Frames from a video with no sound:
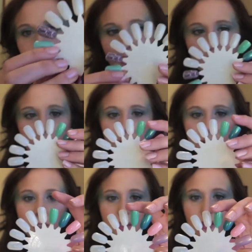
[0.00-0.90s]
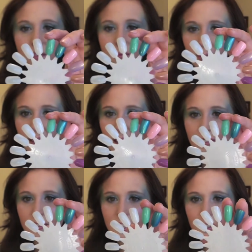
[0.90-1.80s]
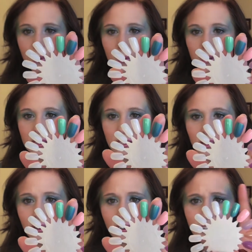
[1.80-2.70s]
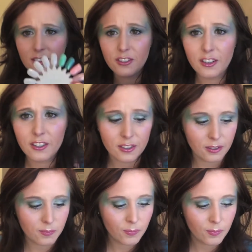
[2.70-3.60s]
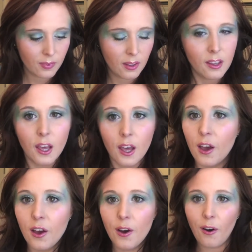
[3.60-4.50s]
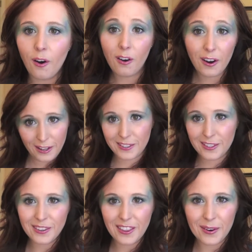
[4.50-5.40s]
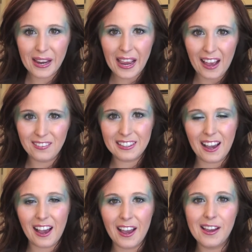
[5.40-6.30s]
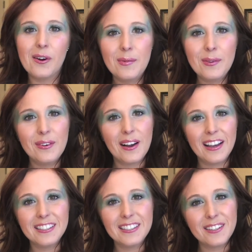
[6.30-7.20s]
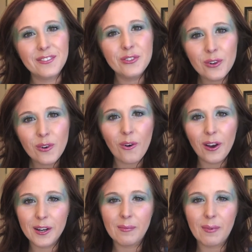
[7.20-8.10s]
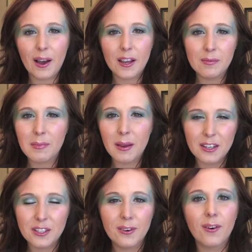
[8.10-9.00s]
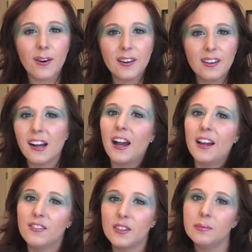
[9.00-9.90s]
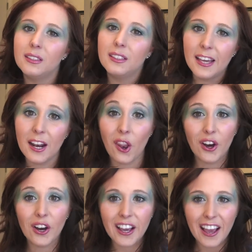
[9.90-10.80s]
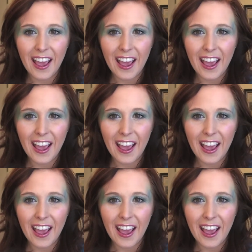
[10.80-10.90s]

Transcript: very similar. So, but yeah, these two are ones that I suggest. Alright, so there we have it. I hope you guys enjoyed my mermaid tutorial, a kind of complete look,